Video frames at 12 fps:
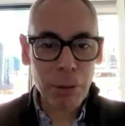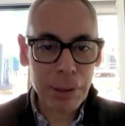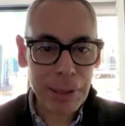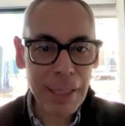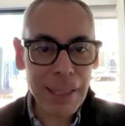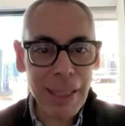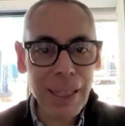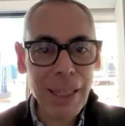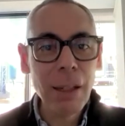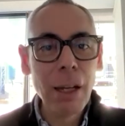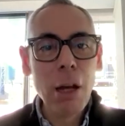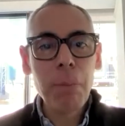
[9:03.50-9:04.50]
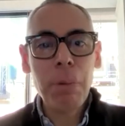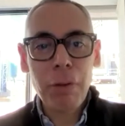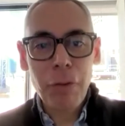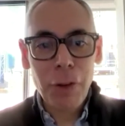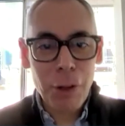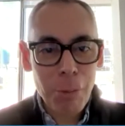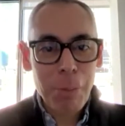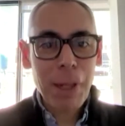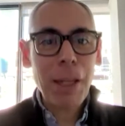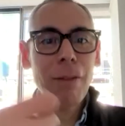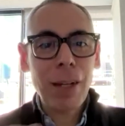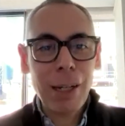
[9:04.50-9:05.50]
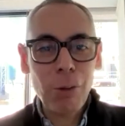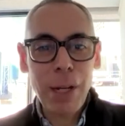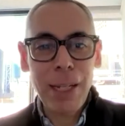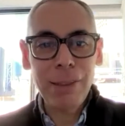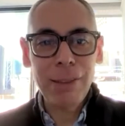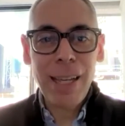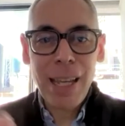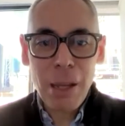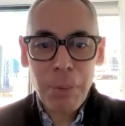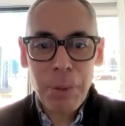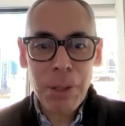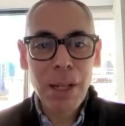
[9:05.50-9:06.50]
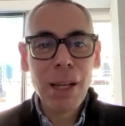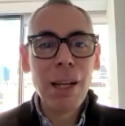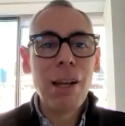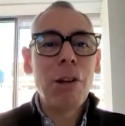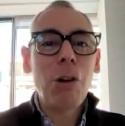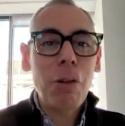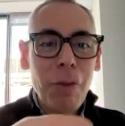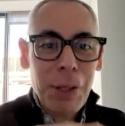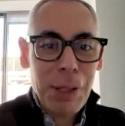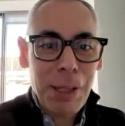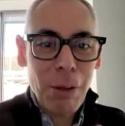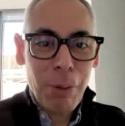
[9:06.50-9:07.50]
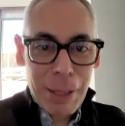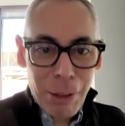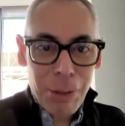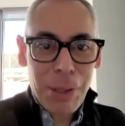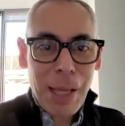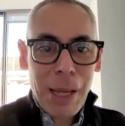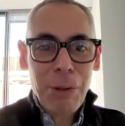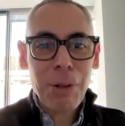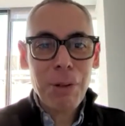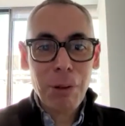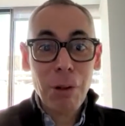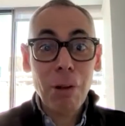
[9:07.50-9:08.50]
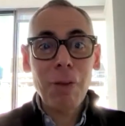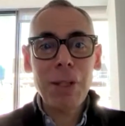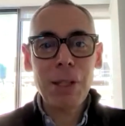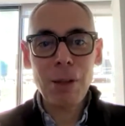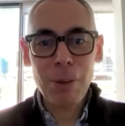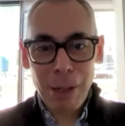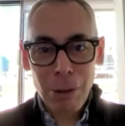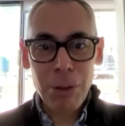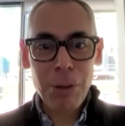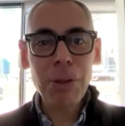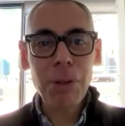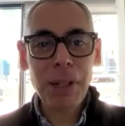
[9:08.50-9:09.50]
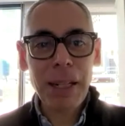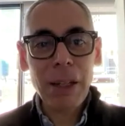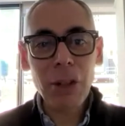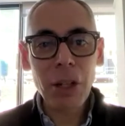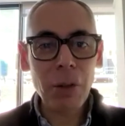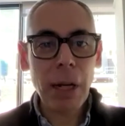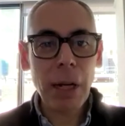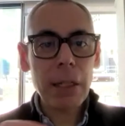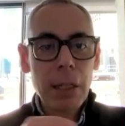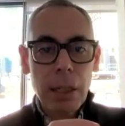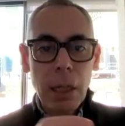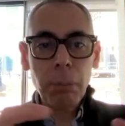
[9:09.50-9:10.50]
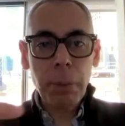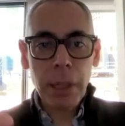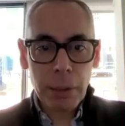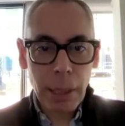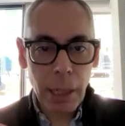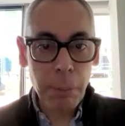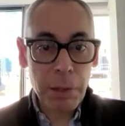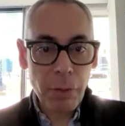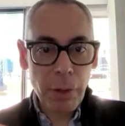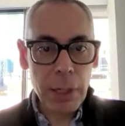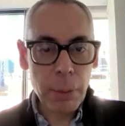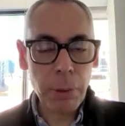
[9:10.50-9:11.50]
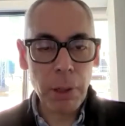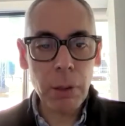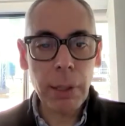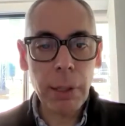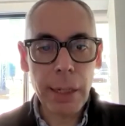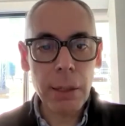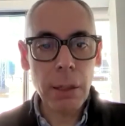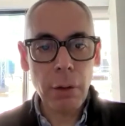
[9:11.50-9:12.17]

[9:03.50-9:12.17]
city, perform, give away tapes, go visit the radio station, go visit the record store, and start building up this very small audience,